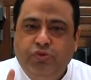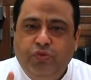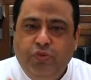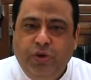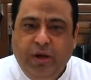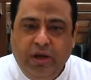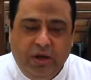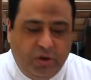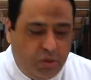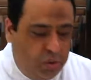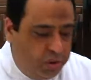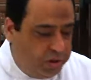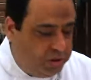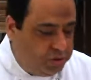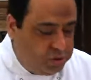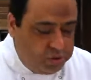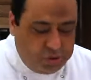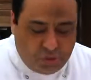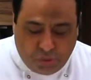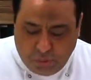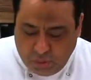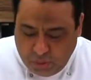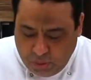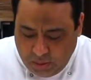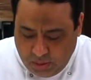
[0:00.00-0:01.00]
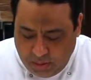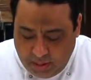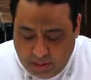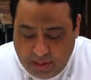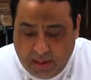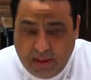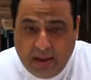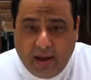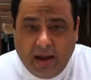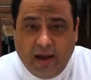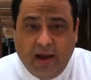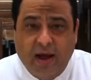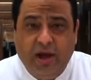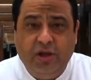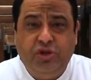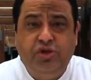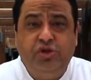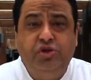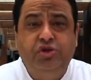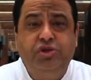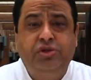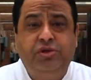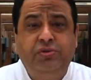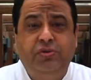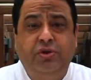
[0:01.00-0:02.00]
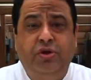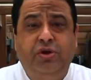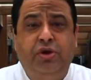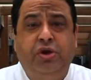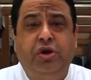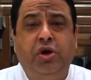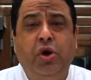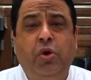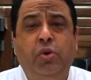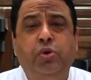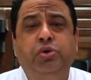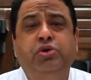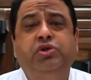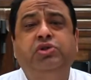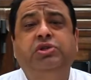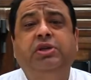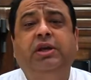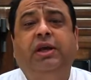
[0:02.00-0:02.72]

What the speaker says: we're going to do a roast